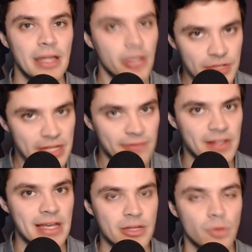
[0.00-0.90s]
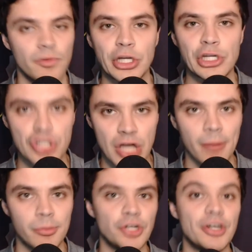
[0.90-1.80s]
that your defense ain't doing a very good
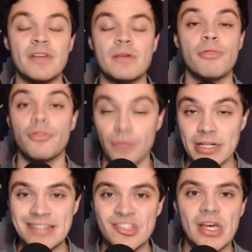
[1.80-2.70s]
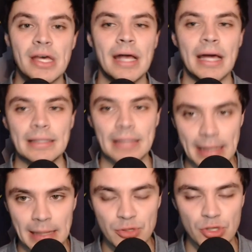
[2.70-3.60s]
job when you're giving up threes and
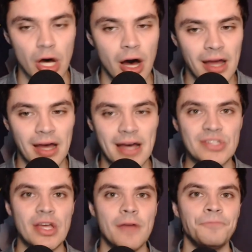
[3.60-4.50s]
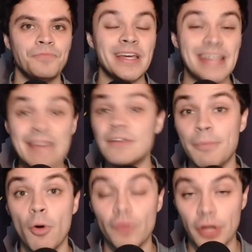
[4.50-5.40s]
layups. So the Hawkeyes gave
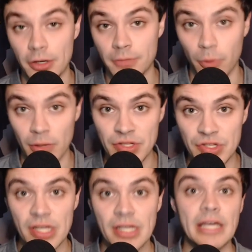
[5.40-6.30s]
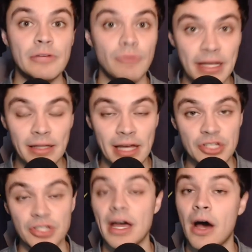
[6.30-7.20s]
up over 100 points in
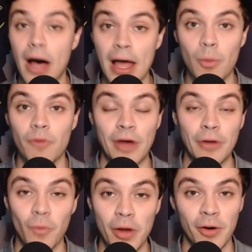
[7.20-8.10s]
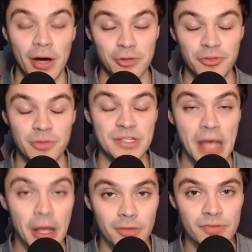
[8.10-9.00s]
regulation. Now, Iowa found a way to 100
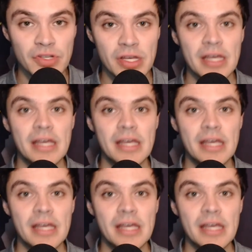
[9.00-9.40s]
themselves.